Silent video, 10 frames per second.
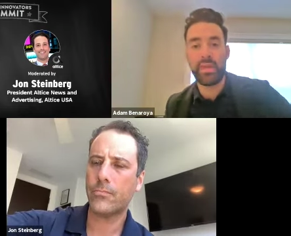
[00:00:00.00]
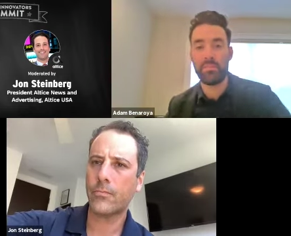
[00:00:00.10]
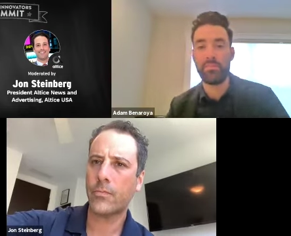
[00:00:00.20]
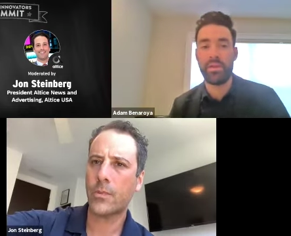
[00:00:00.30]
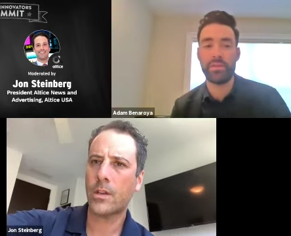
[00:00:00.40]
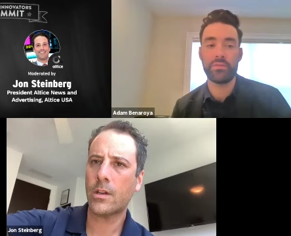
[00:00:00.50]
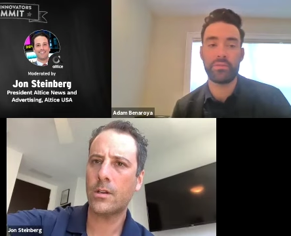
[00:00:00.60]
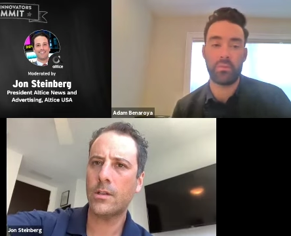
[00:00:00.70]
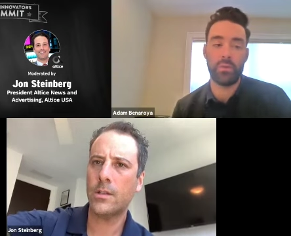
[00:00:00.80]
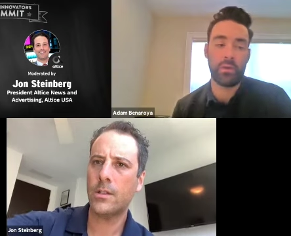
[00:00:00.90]
Speaker 1: campaigns
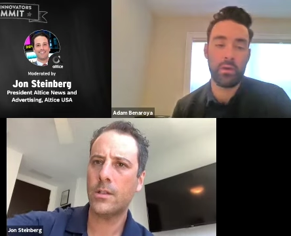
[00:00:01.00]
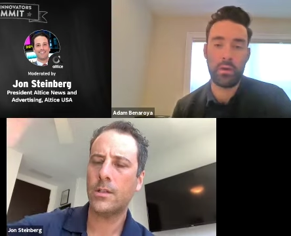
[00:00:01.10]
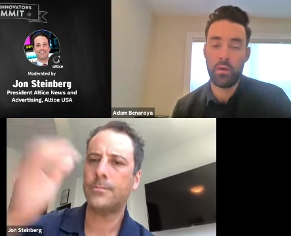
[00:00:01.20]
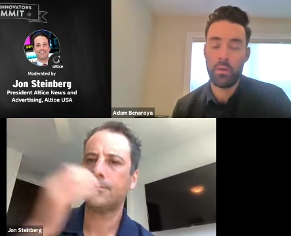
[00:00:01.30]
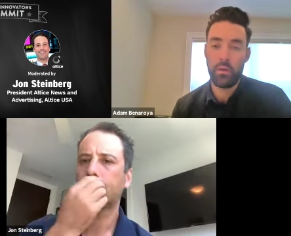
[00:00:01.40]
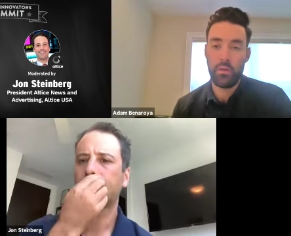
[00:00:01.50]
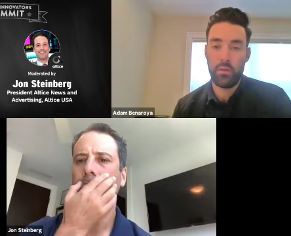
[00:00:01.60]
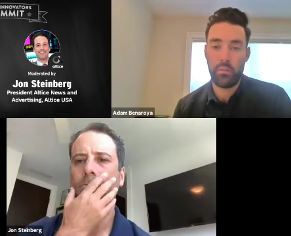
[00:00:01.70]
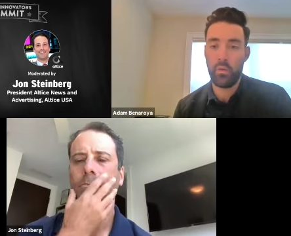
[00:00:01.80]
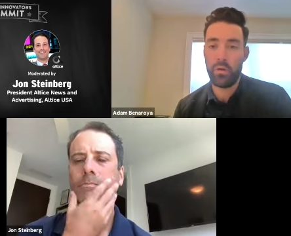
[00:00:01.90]
or
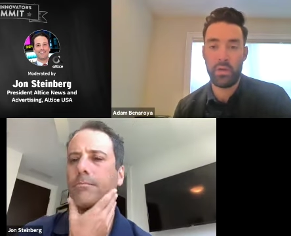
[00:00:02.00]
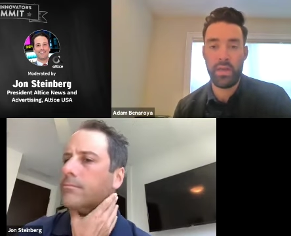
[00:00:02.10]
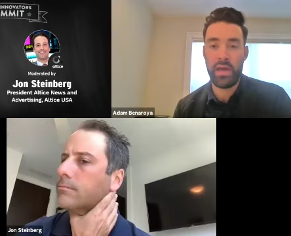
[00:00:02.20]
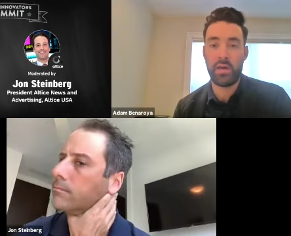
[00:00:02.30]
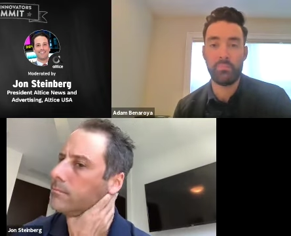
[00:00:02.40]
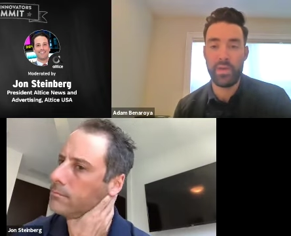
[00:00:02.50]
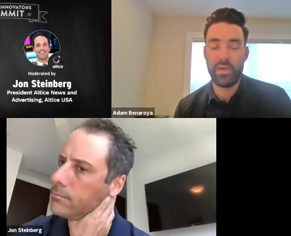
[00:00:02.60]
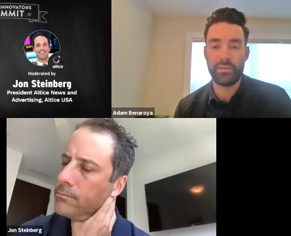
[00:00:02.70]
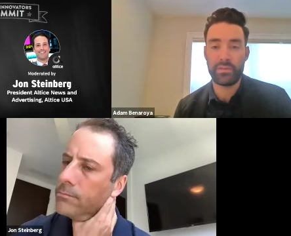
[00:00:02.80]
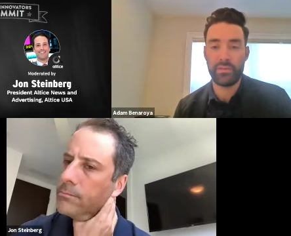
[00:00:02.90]
more account
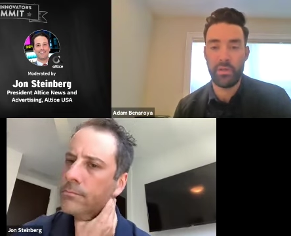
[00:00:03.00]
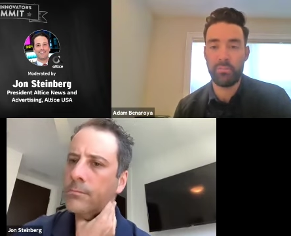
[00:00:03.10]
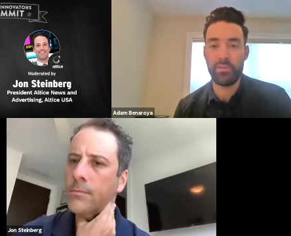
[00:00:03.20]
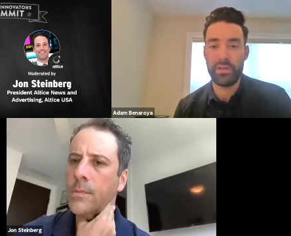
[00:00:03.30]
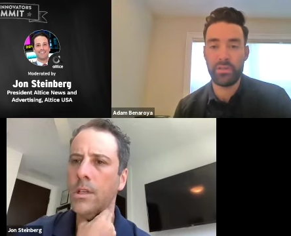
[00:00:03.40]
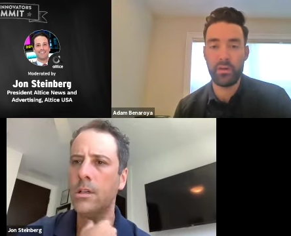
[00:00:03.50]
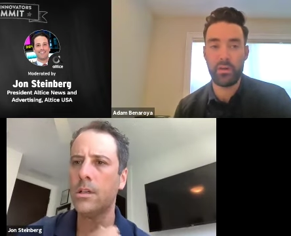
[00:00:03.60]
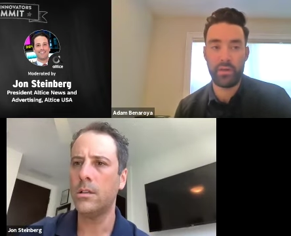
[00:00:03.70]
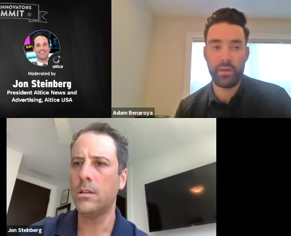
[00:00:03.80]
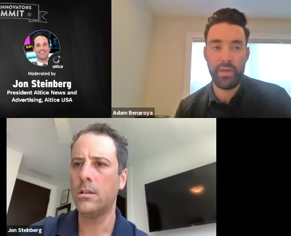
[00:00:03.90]
based company
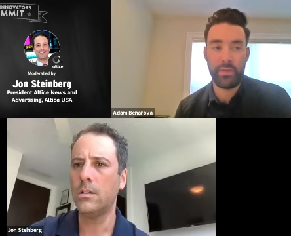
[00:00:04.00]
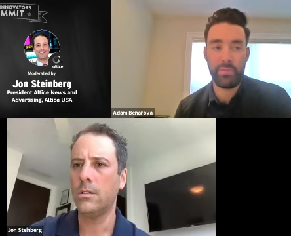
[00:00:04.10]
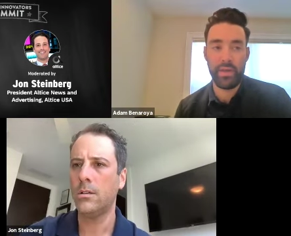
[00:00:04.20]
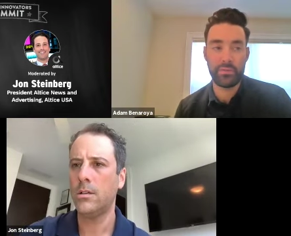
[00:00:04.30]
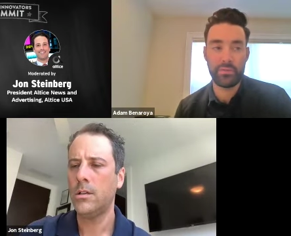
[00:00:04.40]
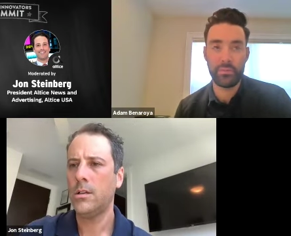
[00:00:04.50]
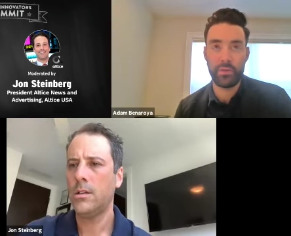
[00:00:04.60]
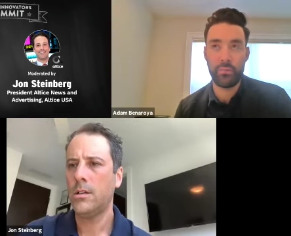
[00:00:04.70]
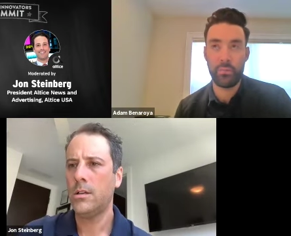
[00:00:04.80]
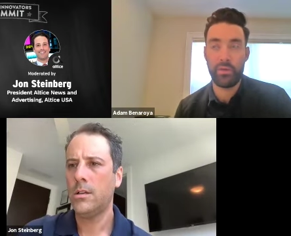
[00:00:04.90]
targeted campaigns.
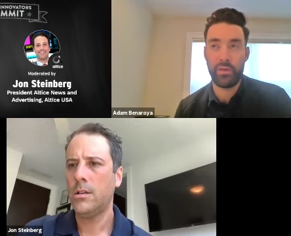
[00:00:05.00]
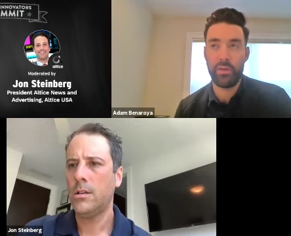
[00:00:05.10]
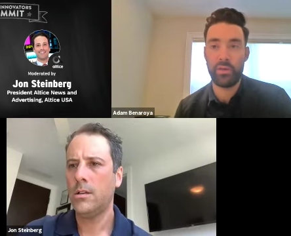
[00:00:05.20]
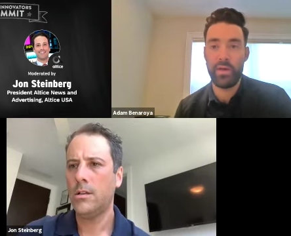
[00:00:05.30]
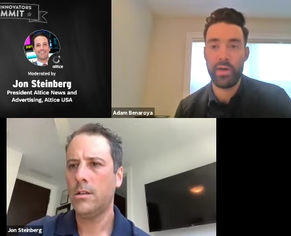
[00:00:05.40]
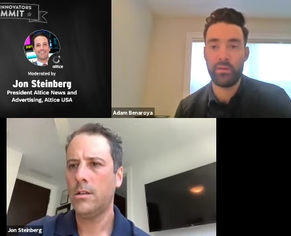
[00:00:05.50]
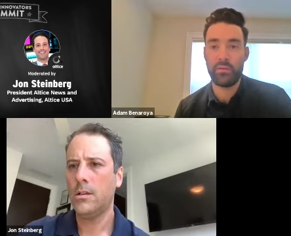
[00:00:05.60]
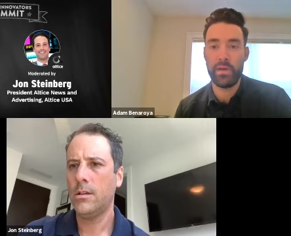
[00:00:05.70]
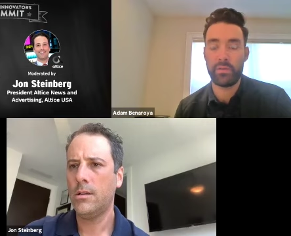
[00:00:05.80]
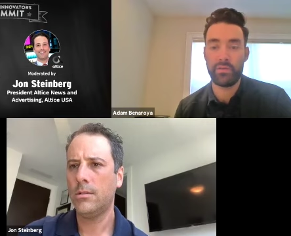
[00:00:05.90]
We're we're thinking about
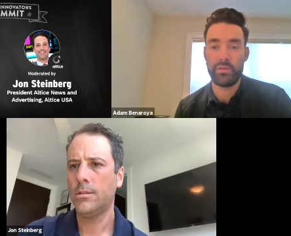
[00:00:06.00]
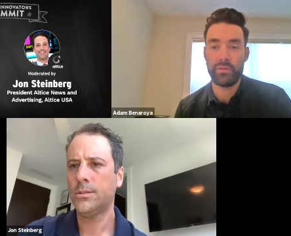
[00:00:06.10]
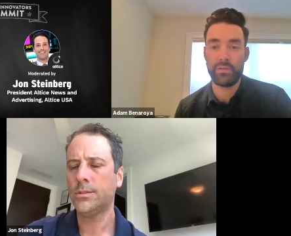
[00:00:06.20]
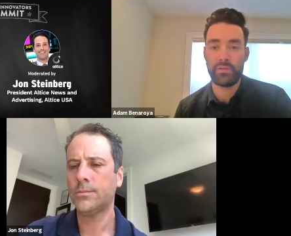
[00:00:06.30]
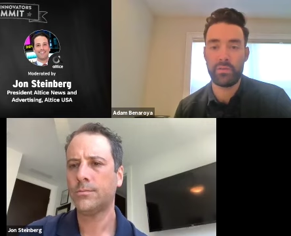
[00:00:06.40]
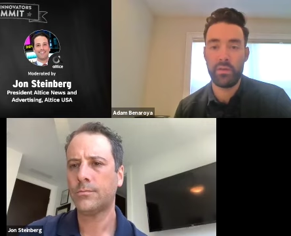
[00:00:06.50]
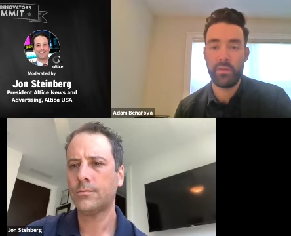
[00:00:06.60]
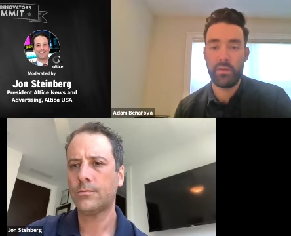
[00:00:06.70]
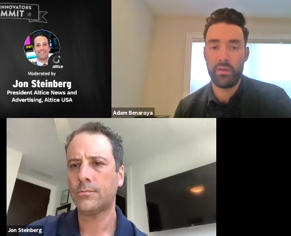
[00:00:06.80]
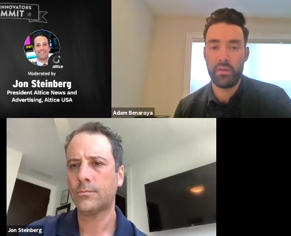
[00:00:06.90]
not just
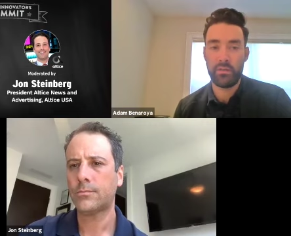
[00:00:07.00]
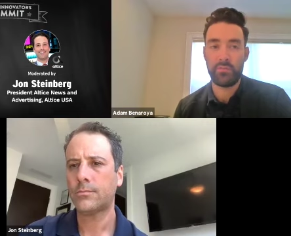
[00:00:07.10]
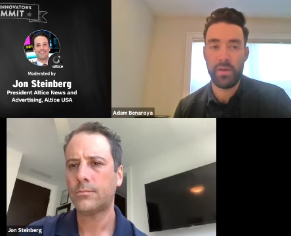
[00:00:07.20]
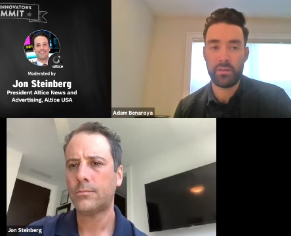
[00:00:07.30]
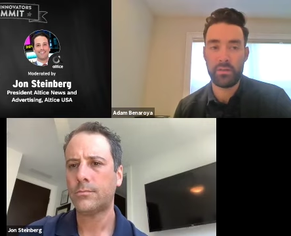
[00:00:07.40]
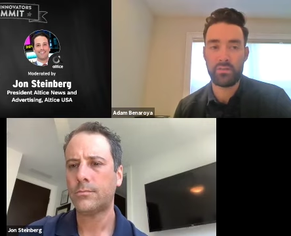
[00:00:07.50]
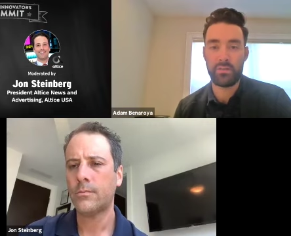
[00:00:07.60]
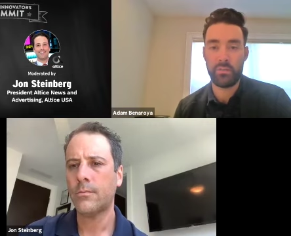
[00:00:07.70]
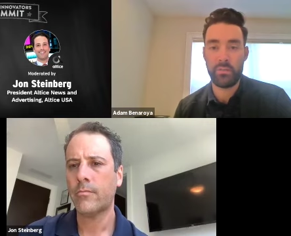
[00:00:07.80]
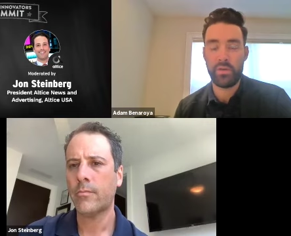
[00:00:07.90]
the final
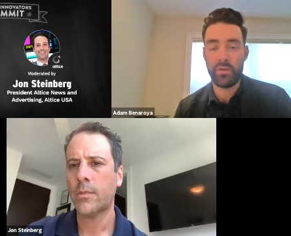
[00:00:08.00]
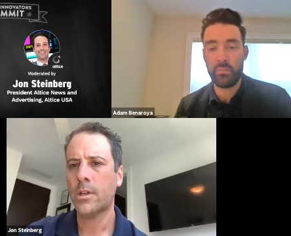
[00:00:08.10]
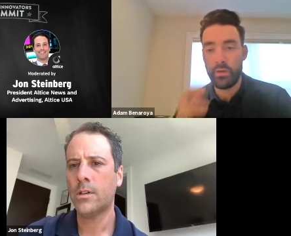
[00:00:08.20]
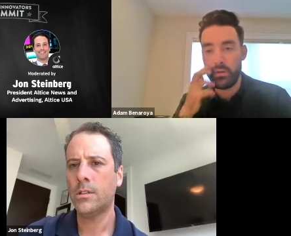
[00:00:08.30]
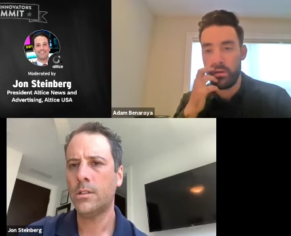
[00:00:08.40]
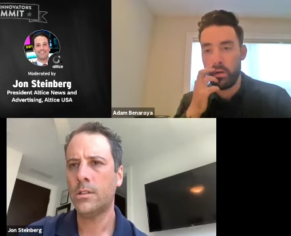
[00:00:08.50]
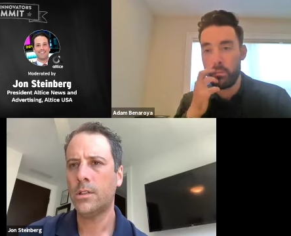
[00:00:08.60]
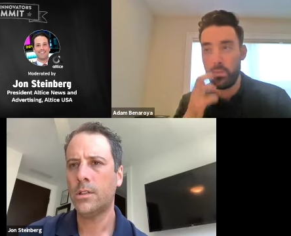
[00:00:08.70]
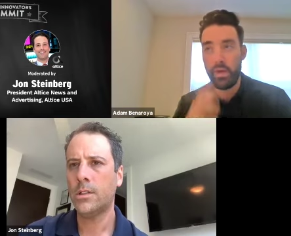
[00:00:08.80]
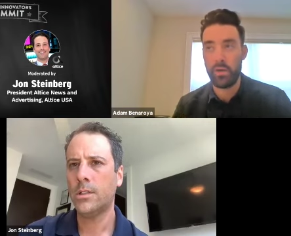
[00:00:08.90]
decision maker, but you know
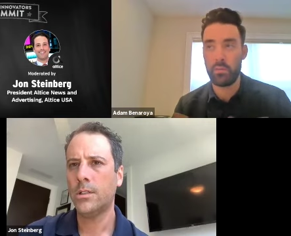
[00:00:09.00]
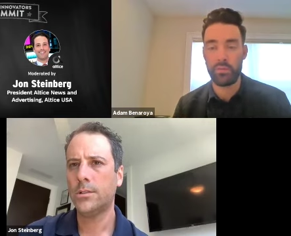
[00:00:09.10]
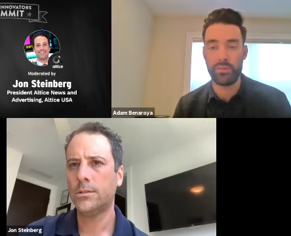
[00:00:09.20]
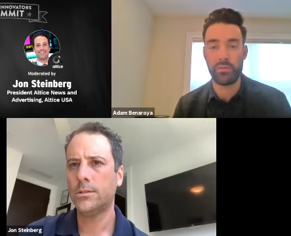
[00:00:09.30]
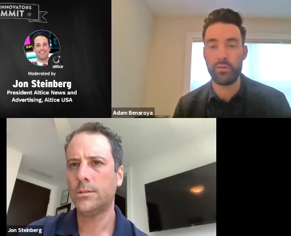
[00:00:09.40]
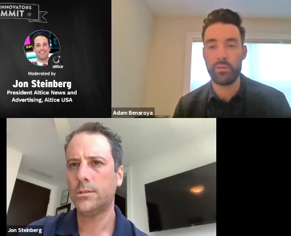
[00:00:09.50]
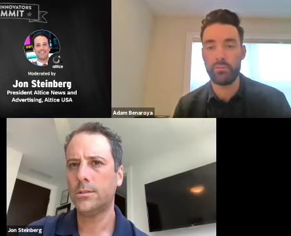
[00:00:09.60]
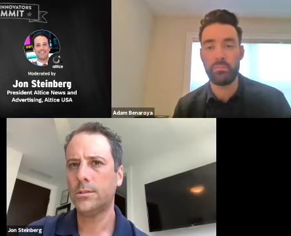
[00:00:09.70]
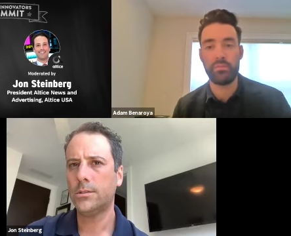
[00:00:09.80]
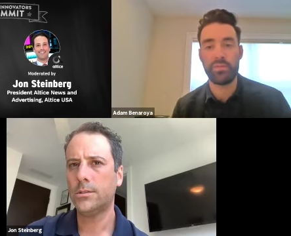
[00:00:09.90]
our and our personas
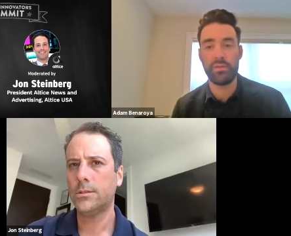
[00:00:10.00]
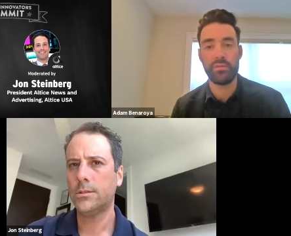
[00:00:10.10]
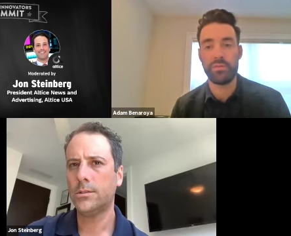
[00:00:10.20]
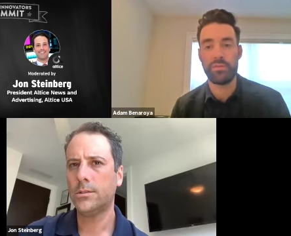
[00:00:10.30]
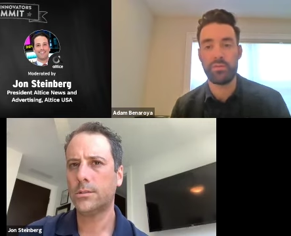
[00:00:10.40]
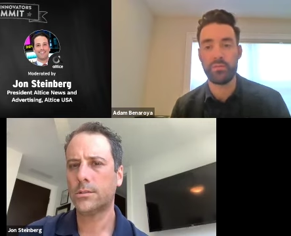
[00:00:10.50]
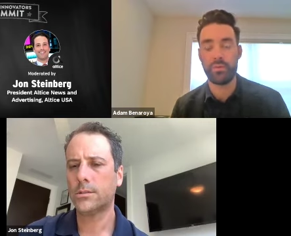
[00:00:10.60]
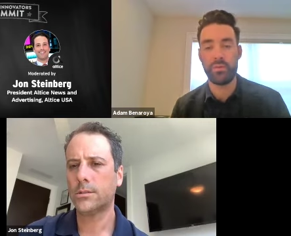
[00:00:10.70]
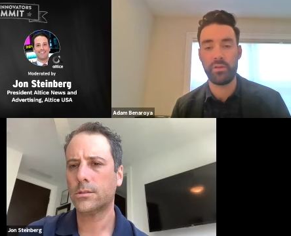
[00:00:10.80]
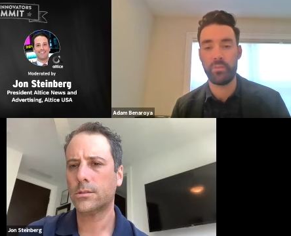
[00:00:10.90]
represent this too as
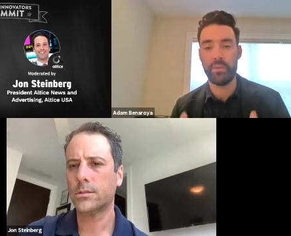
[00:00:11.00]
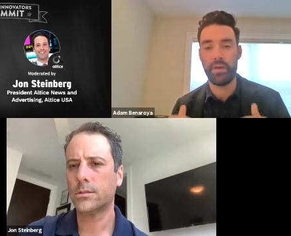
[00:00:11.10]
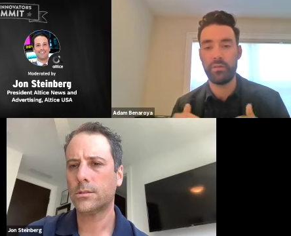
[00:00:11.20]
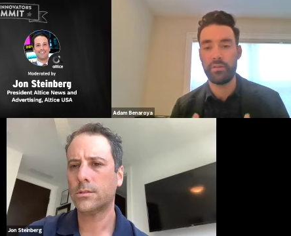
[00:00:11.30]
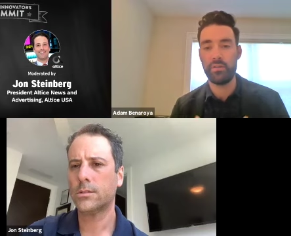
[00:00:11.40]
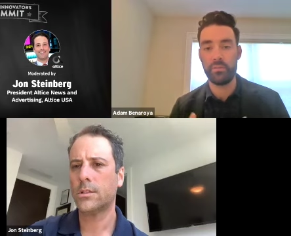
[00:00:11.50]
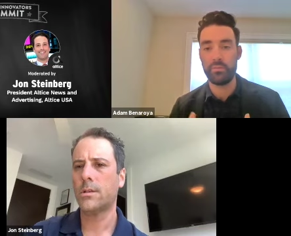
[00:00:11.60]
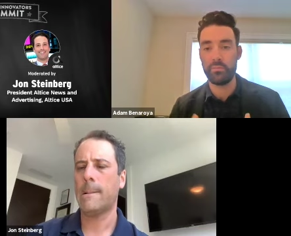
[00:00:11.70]
we're thinking about you know